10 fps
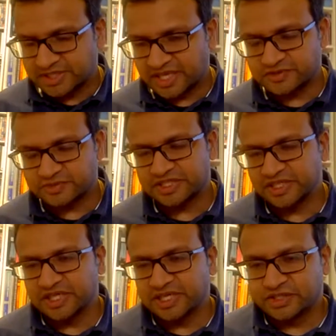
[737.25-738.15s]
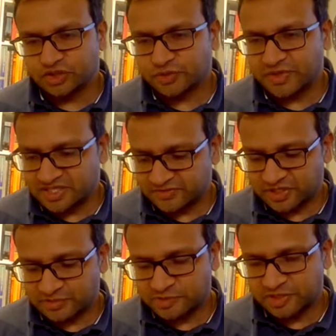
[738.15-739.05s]
They have to be documented
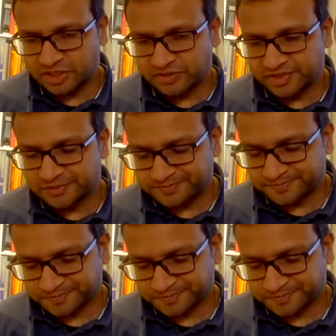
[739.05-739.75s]
for them to be coded.